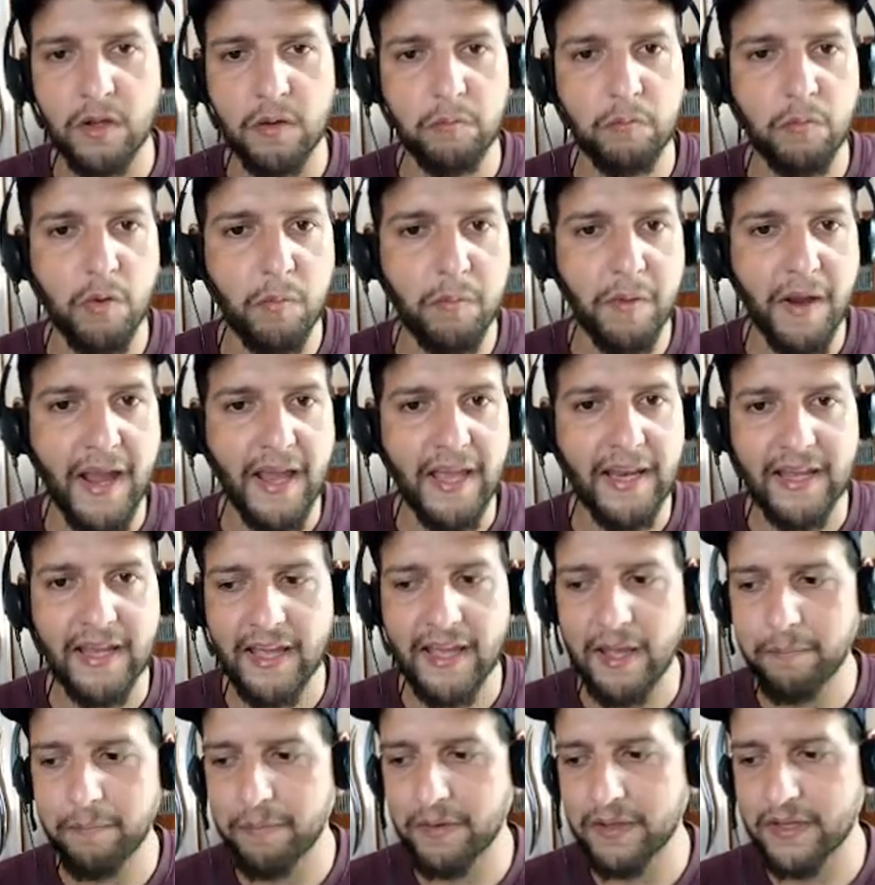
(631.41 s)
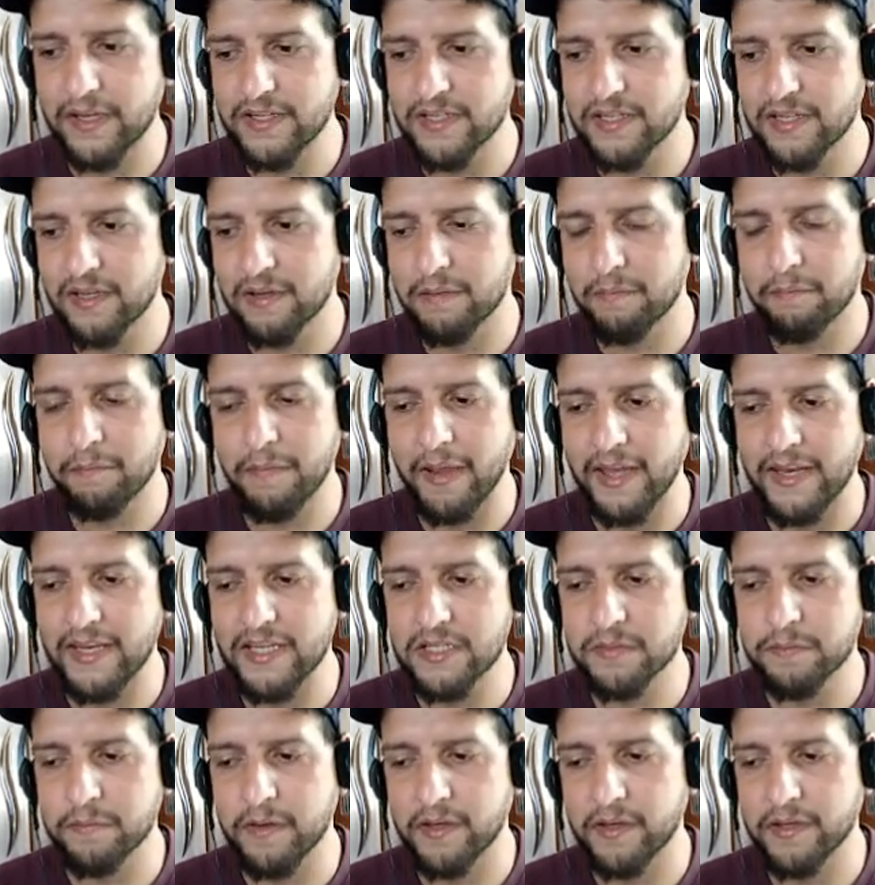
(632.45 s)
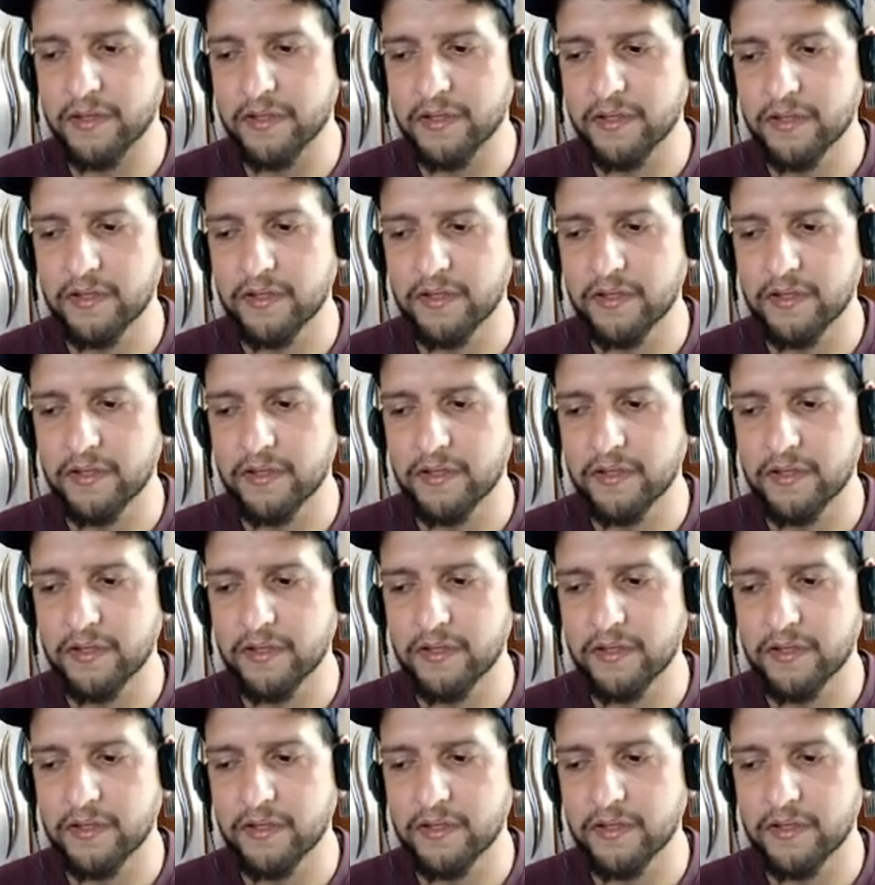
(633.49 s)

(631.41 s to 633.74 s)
Mobile Application Management.